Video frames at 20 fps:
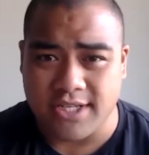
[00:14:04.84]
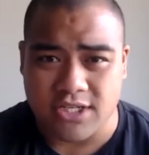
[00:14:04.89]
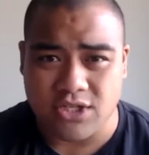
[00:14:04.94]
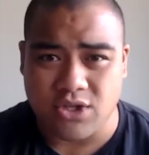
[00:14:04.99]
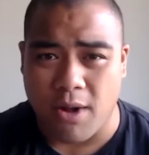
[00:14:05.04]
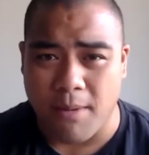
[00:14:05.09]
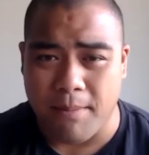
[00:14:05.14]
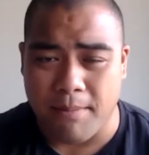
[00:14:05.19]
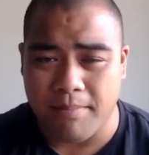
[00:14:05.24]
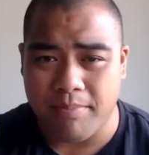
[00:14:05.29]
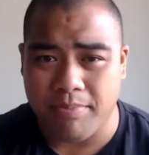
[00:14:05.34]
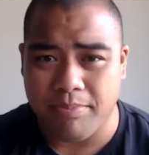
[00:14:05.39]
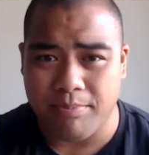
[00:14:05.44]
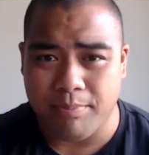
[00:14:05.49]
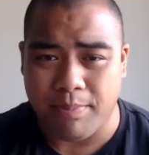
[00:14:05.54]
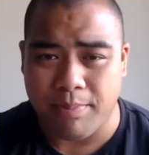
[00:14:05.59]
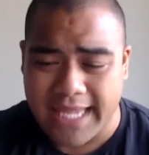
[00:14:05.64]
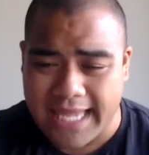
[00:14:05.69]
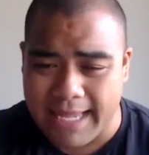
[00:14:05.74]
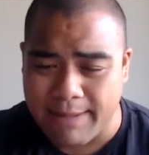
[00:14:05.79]
to stop,
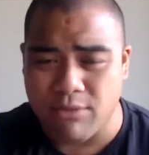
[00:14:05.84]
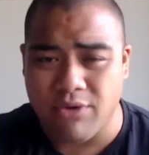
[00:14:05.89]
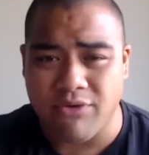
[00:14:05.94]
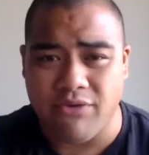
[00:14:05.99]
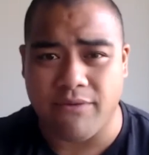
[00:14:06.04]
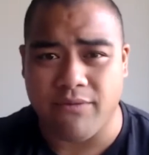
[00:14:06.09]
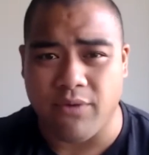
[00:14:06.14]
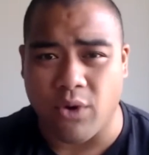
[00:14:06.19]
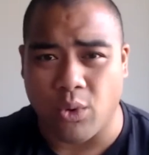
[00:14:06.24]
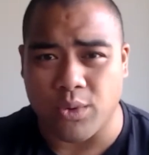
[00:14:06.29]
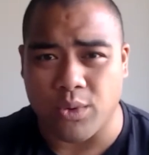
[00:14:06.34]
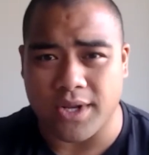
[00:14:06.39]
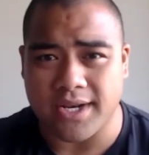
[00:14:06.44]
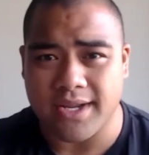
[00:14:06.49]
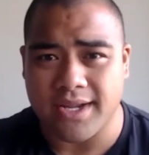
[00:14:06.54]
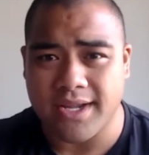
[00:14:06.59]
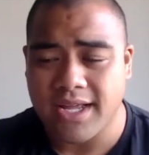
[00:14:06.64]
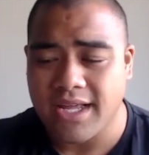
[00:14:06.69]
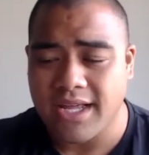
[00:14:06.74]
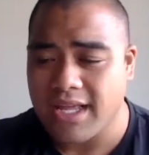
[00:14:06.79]
but keep moving forward.
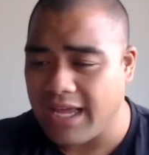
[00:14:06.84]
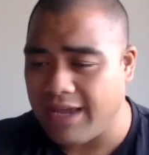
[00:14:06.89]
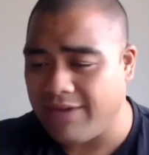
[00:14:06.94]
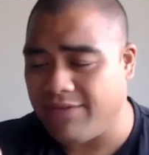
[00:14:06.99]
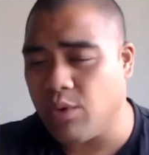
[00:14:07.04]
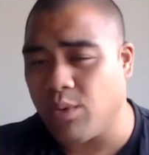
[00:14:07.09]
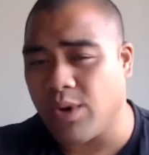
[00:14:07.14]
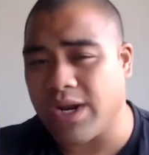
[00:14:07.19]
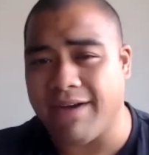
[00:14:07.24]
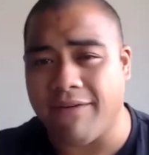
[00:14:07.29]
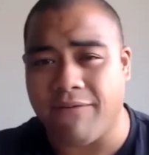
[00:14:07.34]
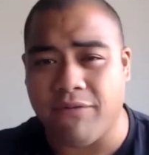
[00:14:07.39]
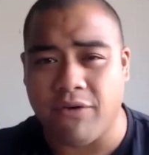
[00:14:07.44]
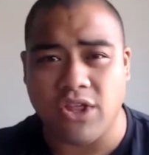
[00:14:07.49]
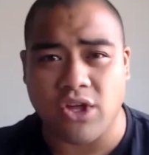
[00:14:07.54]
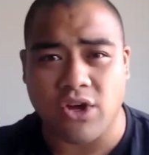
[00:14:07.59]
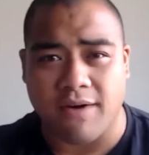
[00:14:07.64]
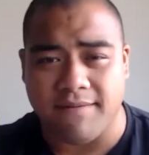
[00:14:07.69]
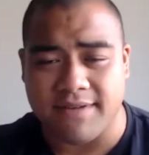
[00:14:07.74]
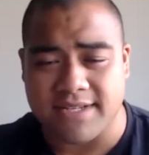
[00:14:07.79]
If you want to have a
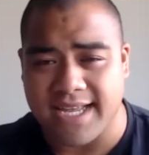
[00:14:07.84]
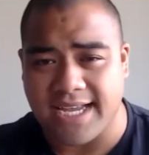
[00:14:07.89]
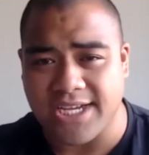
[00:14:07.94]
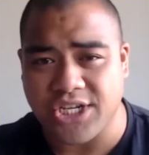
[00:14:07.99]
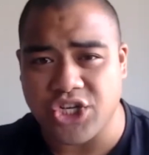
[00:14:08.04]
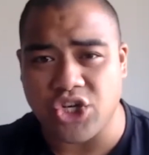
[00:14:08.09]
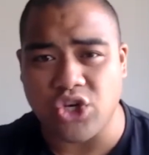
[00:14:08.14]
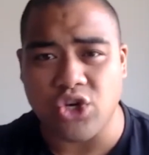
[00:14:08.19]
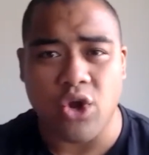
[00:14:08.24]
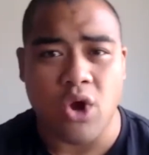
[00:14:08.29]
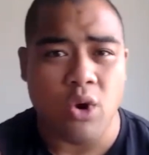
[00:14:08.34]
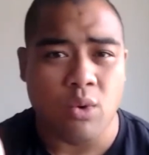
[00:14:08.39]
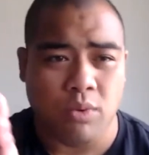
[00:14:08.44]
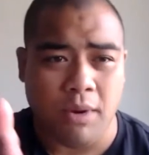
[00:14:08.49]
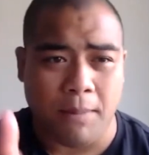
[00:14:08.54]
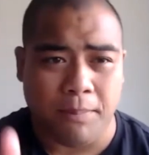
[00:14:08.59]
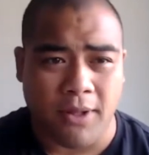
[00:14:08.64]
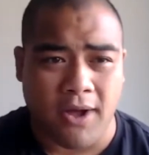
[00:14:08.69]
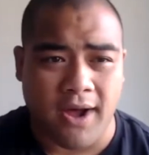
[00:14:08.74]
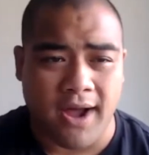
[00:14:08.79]
further conversation,
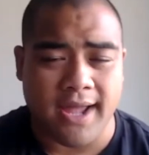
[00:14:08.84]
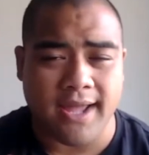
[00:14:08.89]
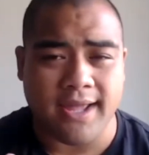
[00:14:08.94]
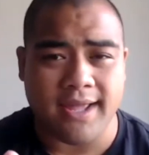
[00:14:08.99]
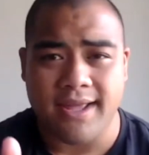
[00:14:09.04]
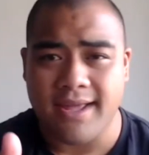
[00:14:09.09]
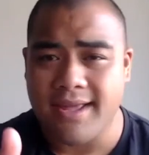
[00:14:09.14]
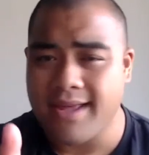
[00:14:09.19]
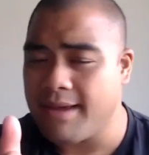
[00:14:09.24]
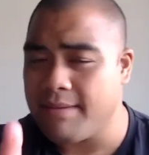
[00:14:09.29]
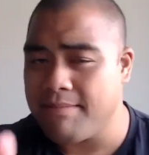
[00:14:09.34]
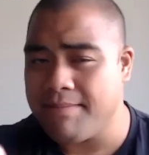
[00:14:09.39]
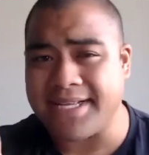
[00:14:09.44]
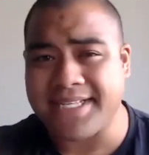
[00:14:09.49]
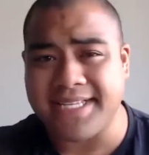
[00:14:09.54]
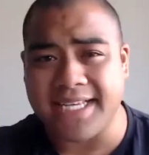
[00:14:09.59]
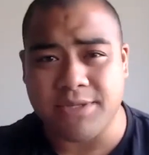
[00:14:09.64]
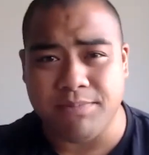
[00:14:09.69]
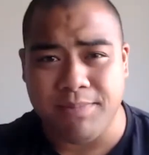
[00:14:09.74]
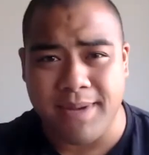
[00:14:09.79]
reply,
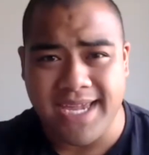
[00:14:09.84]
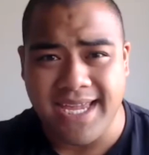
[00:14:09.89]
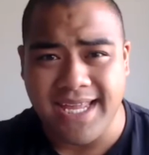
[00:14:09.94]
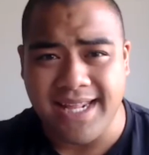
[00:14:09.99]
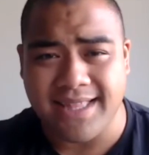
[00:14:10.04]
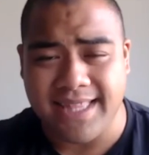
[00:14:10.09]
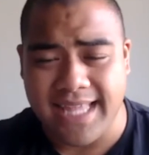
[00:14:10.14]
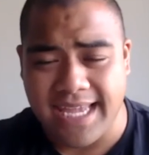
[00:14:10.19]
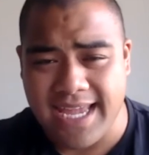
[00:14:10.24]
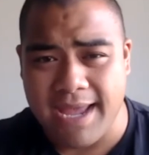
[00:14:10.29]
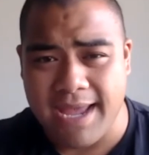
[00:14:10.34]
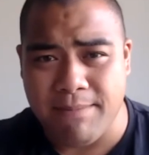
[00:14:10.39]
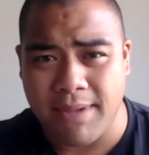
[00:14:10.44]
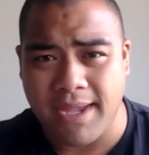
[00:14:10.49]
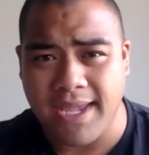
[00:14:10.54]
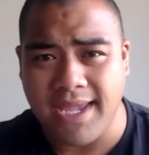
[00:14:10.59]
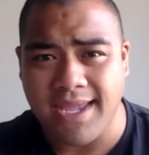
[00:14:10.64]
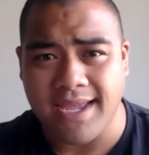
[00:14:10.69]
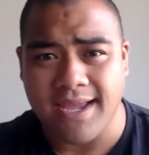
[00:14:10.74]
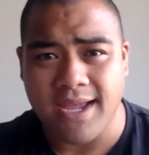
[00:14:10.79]
message me, DM
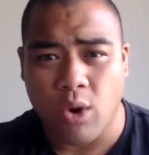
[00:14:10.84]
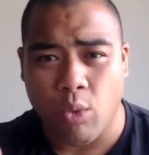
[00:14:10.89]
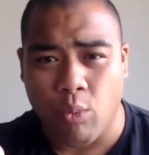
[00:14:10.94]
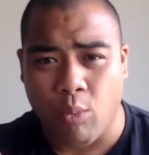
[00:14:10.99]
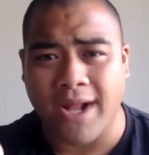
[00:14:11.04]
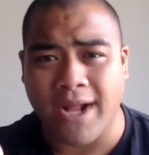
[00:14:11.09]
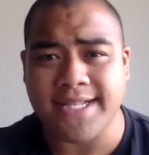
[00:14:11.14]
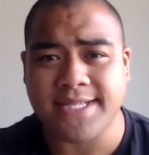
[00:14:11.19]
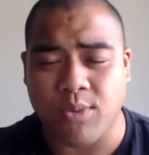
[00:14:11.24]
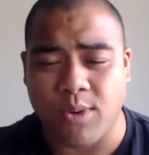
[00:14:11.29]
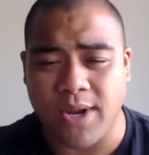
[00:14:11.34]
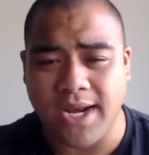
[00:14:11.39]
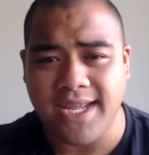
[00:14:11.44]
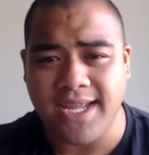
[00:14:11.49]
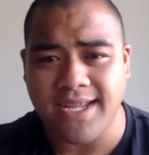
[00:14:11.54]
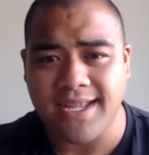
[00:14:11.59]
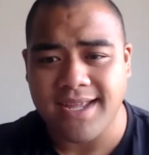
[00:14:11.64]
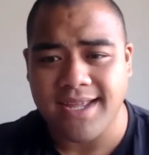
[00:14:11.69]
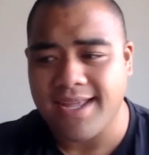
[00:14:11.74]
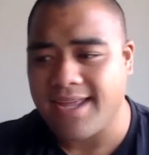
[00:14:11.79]
me,
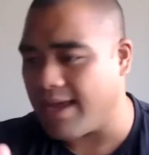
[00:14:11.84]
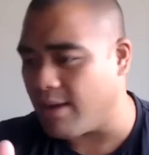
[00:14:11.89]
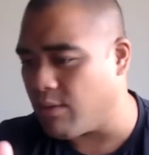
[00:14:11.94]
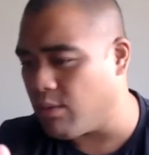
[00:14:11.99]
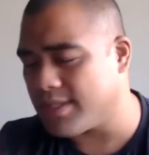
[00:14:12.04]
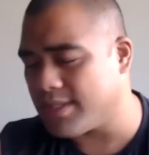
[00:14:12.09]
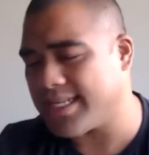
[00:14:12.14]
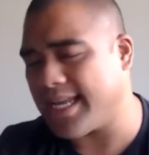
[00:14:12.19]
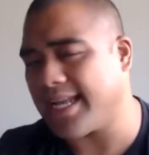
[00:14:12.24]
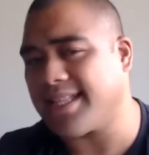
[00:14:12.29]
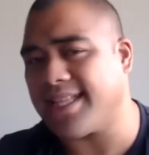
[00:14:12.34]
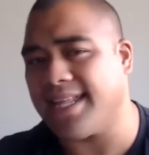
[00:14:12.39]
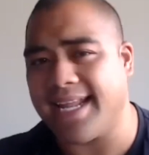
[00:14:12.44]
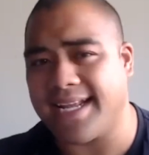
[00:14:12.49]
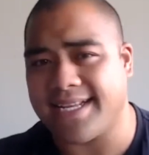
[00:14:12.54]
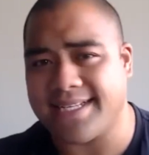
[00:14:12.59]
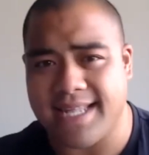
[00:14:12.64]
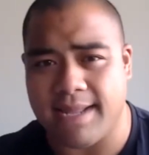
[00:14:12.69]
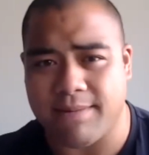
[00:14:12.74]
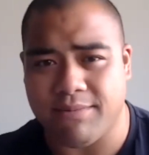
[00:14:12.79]
120, and we'll take the
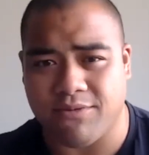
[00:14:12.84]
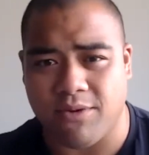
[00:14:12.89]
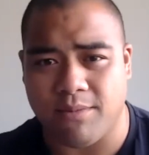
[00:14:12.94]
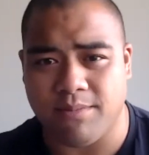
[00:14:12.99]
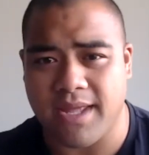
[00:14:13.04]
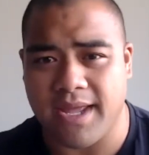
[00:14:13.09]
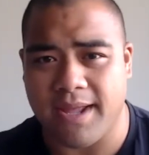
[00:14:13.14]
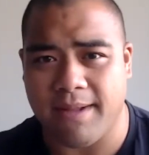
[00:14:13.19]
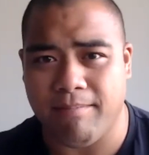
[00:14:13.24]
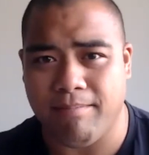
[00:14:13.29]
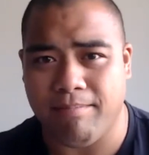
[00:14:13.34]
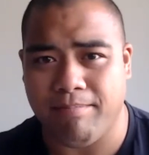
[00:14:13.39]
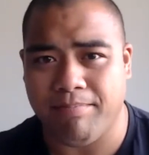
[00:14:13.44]
next step from there.